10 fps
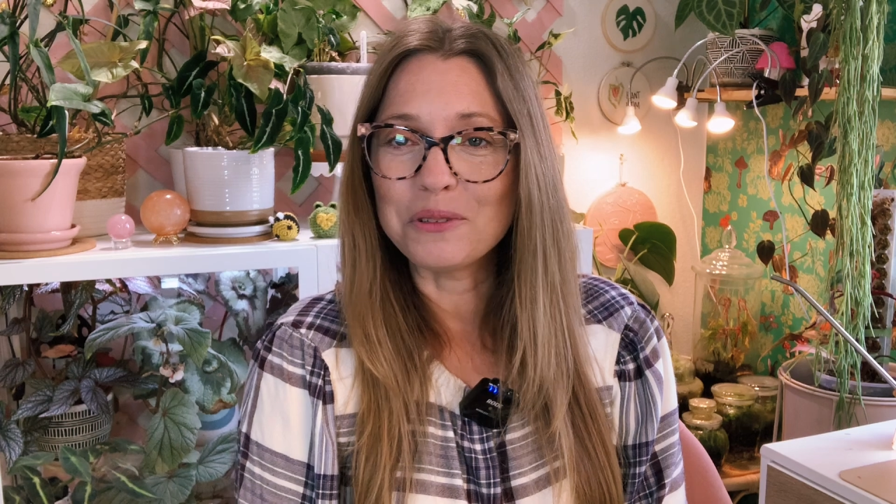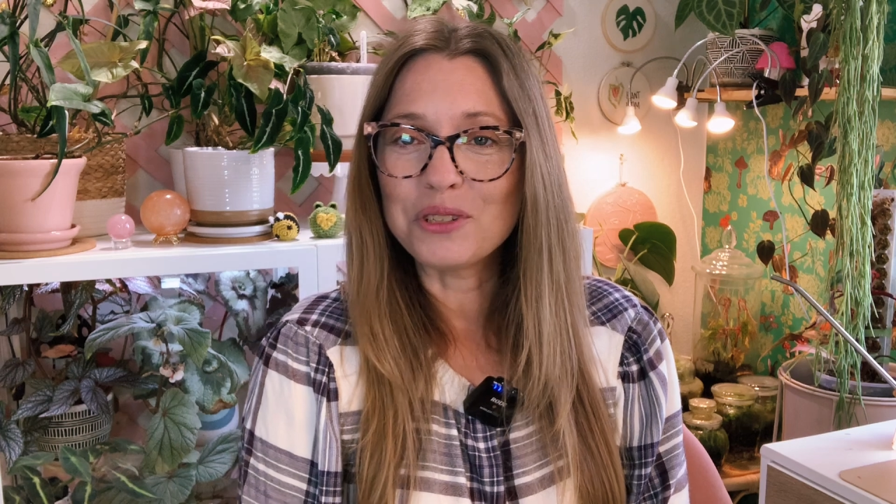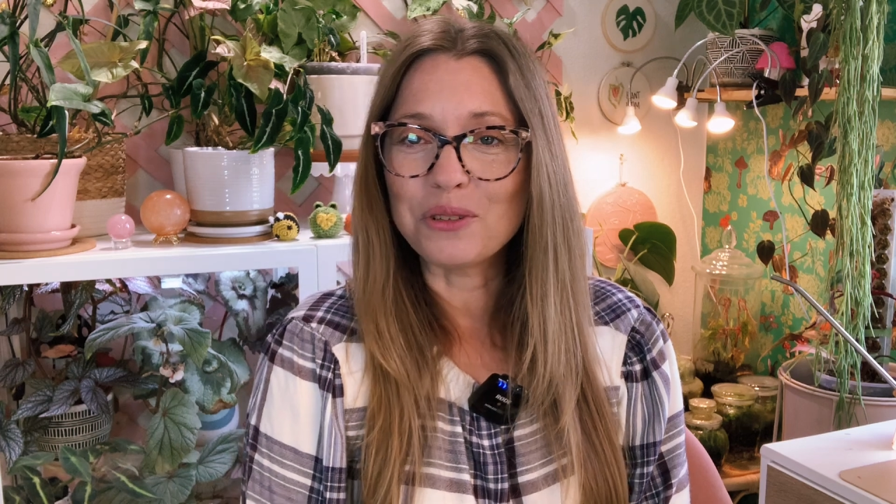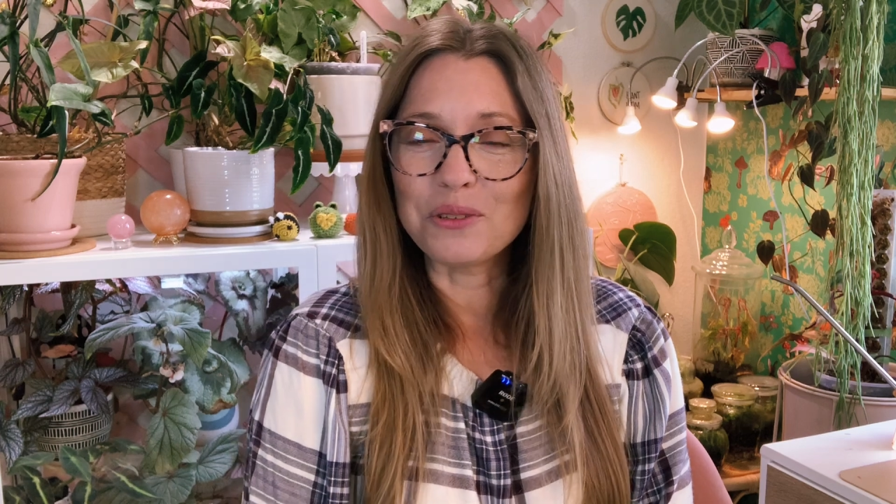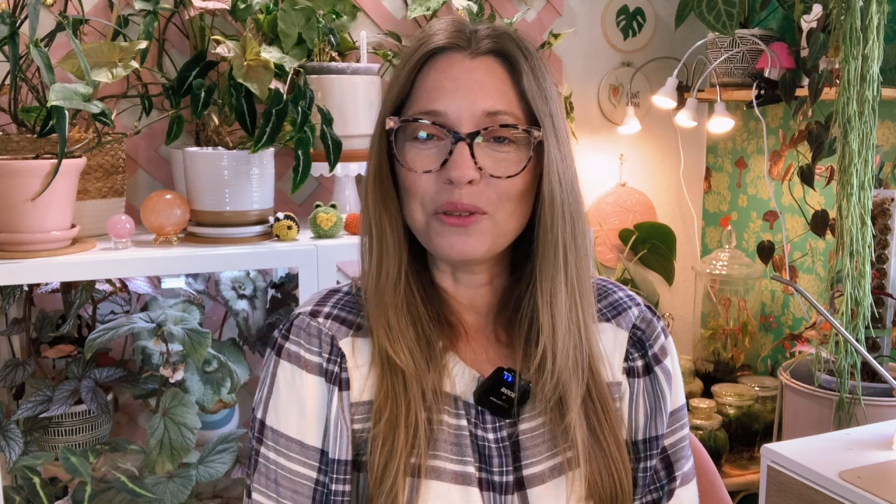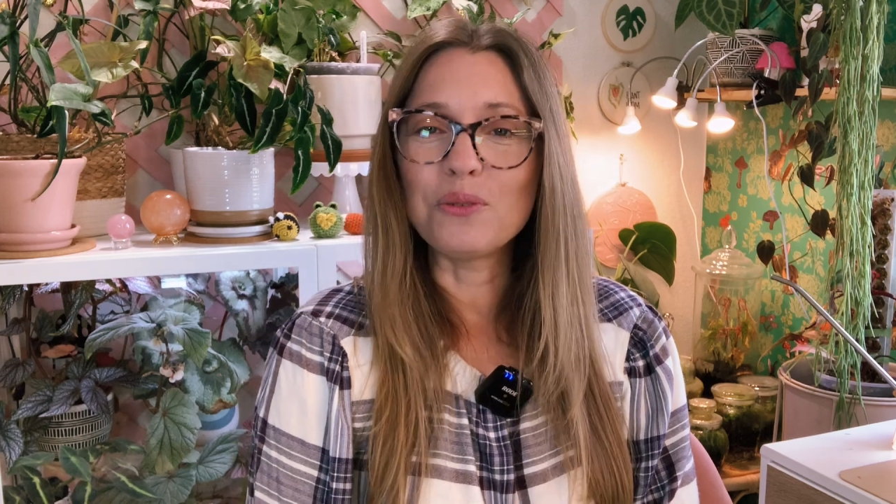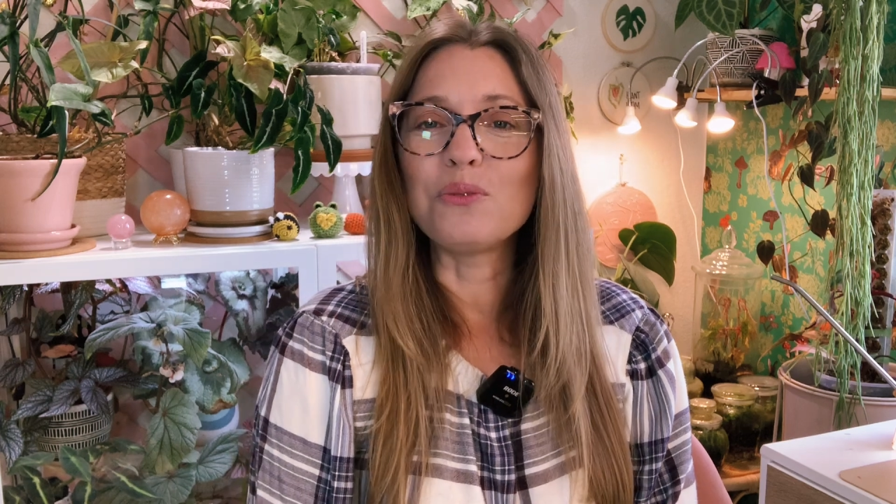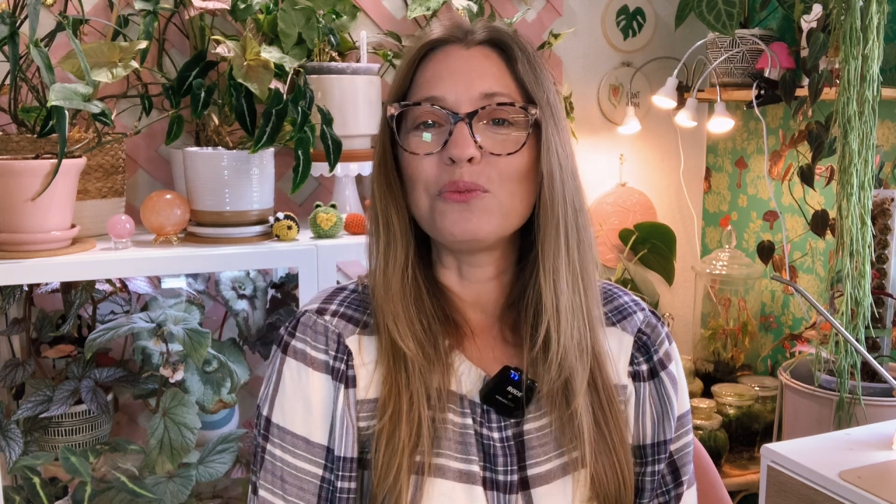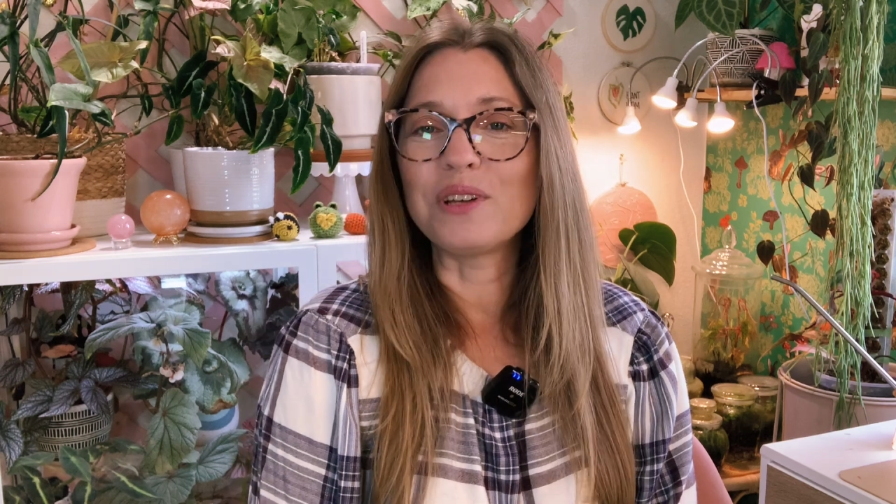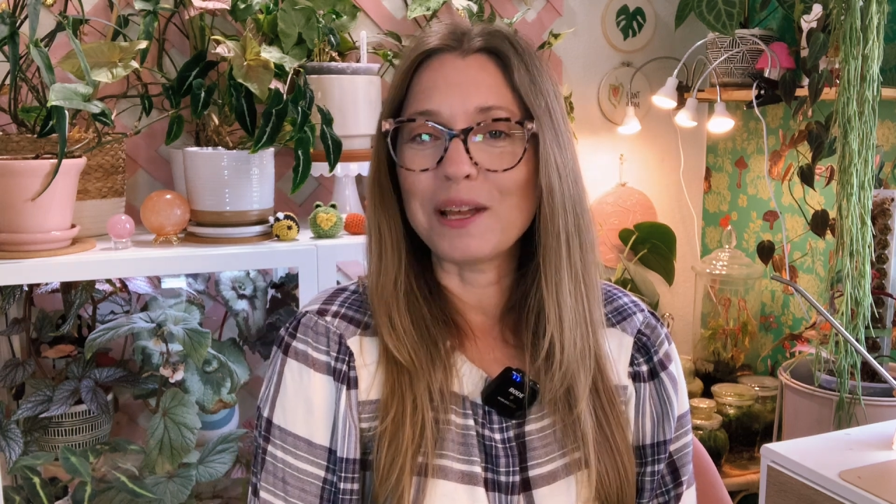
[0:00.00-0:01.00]
show
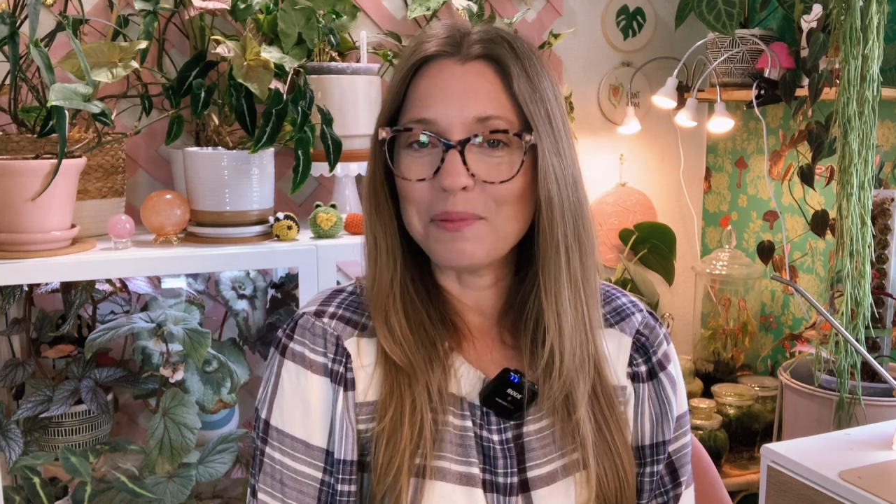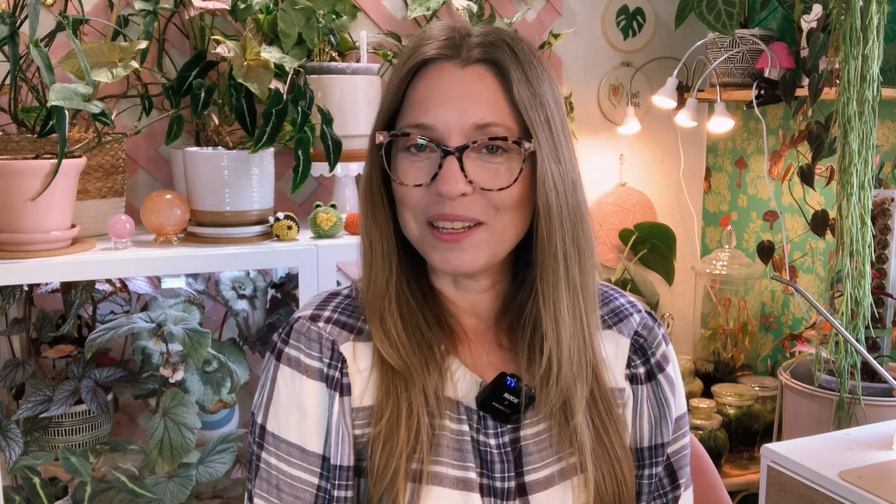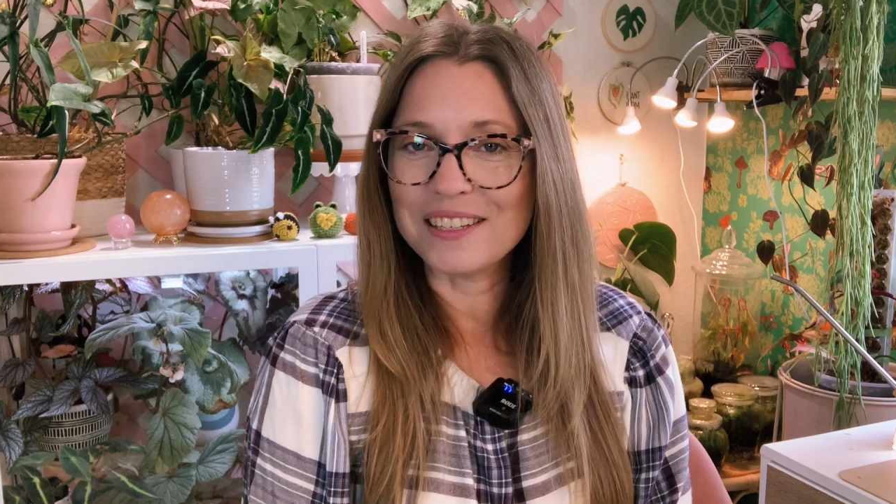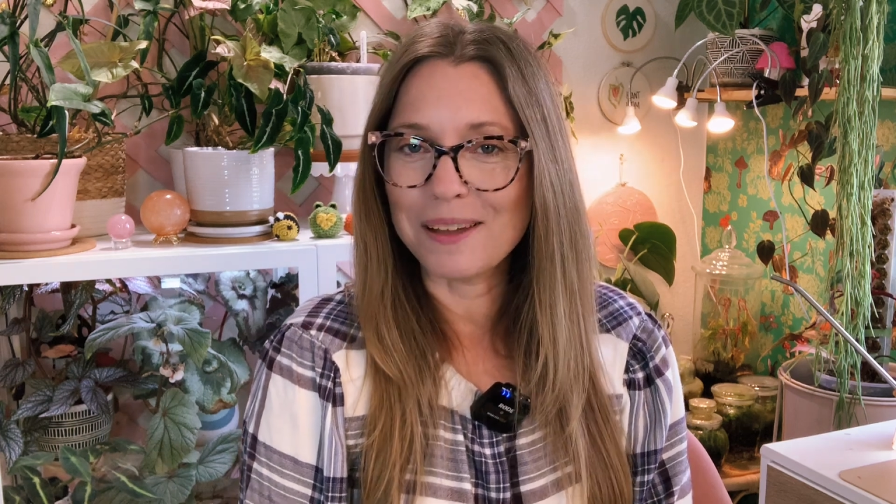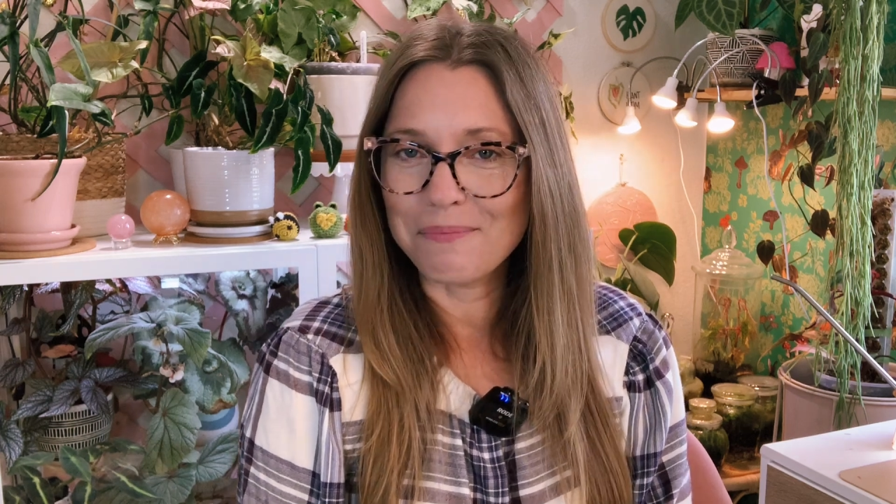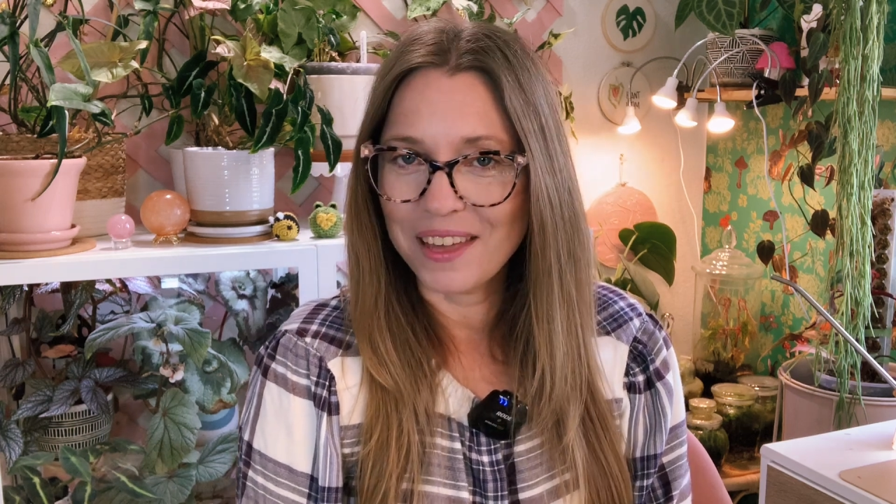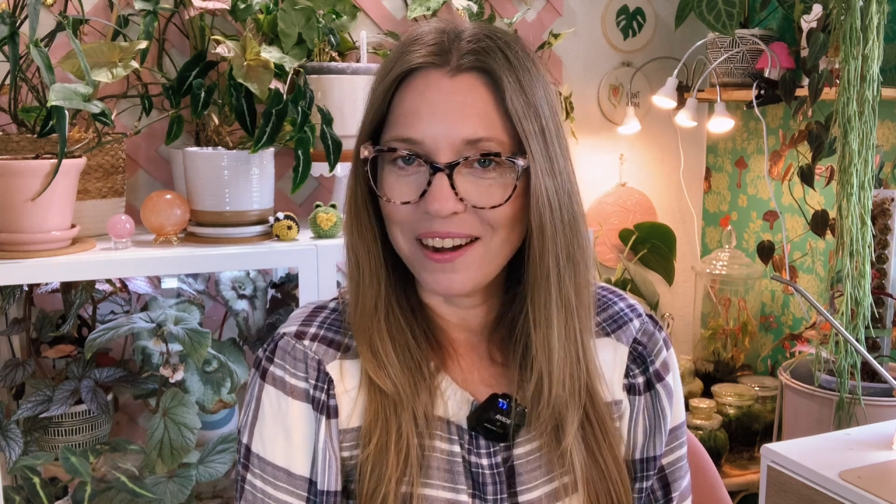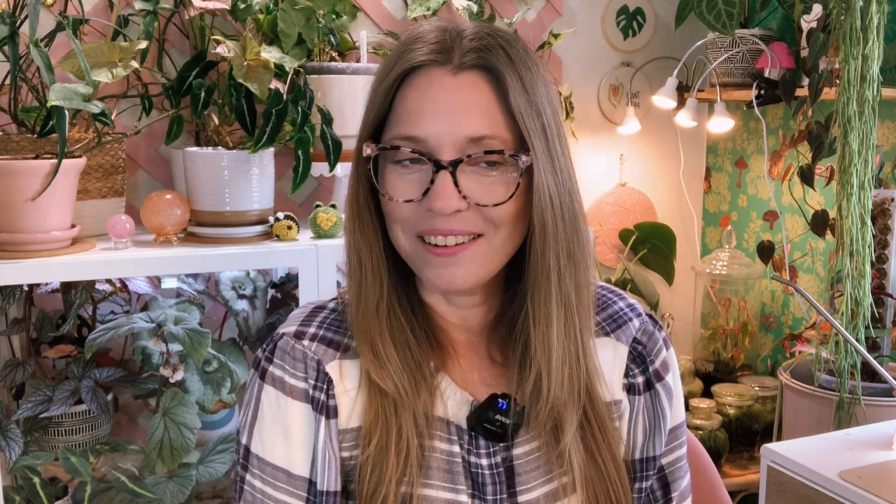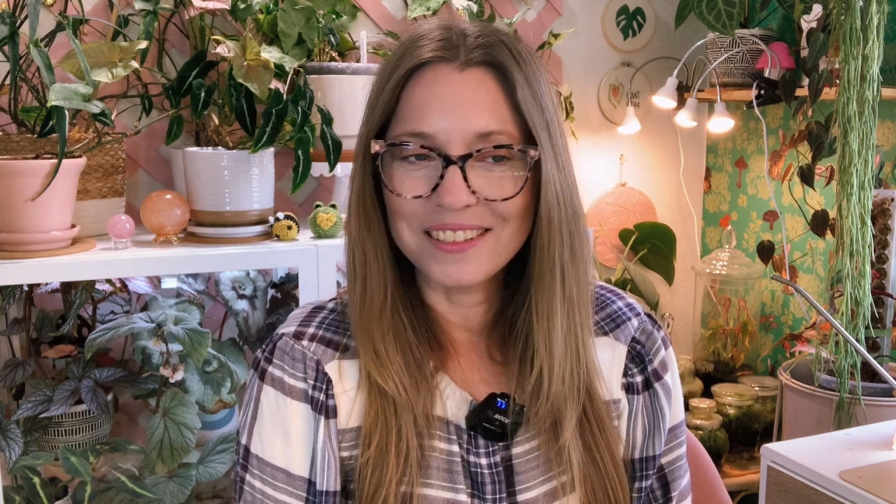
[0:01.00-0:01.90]
you what I picked up there.